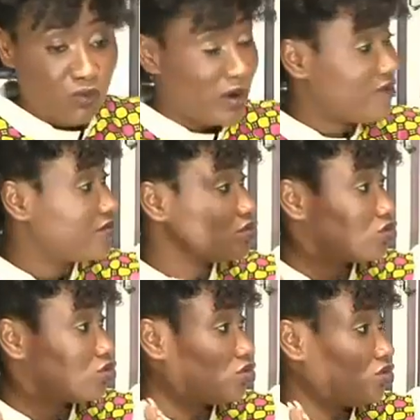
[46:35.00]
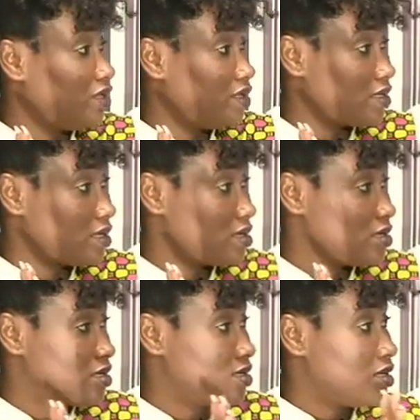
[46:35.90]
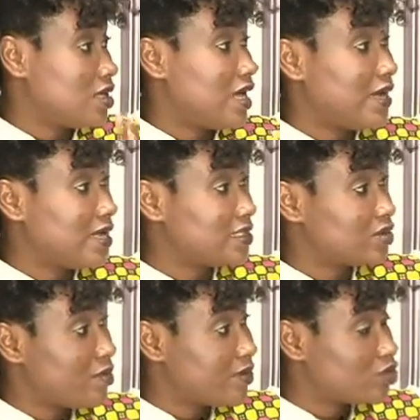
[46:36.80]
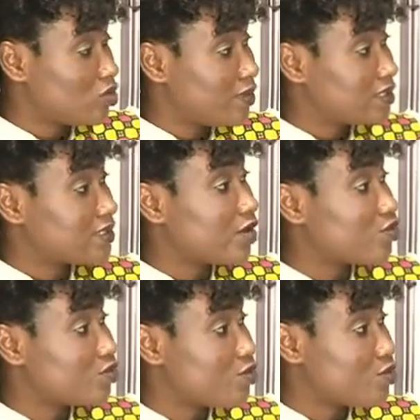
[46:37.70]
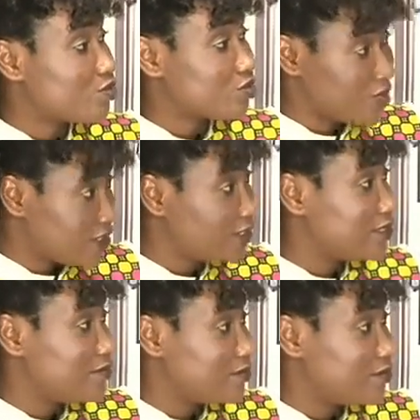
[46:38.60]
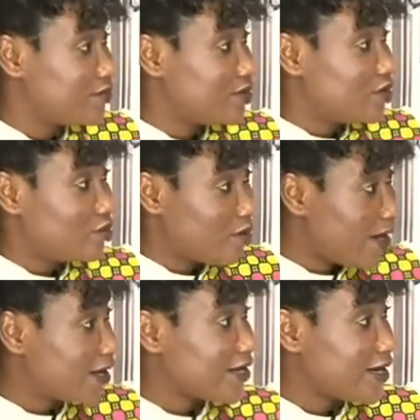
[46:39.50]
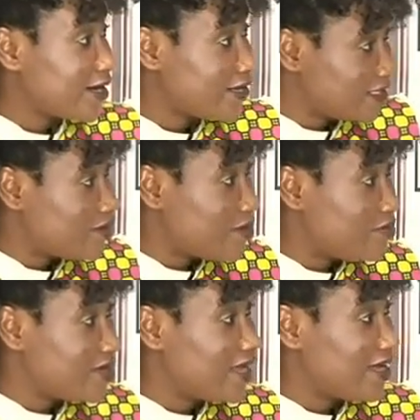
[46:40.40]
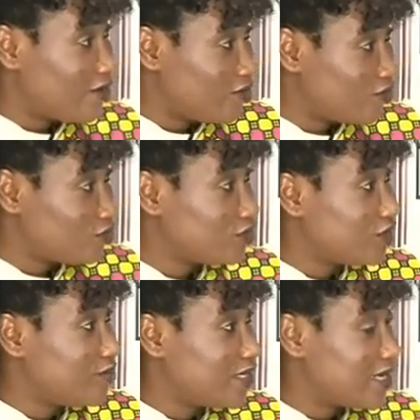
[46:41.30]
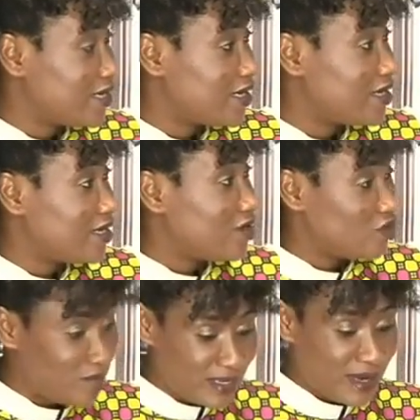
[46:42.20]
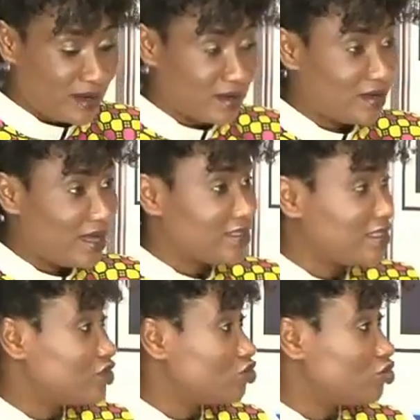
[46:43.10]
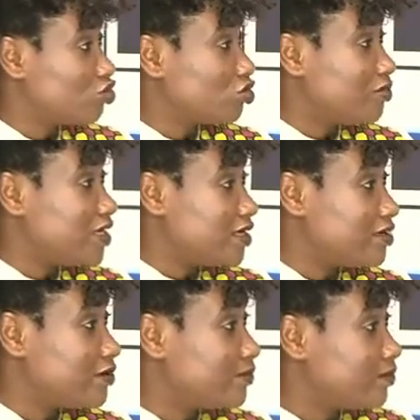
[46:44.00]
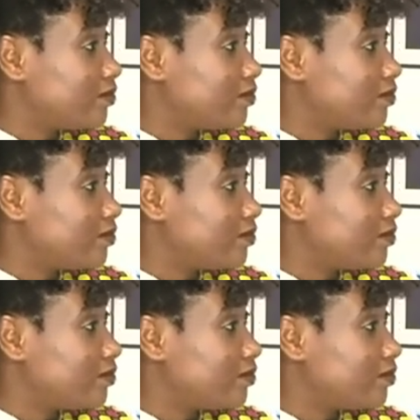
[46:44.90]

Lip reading: away from social media. And that's what we person bet na crokesim. We bank cry and I say baby na on social media ne. We access to social media.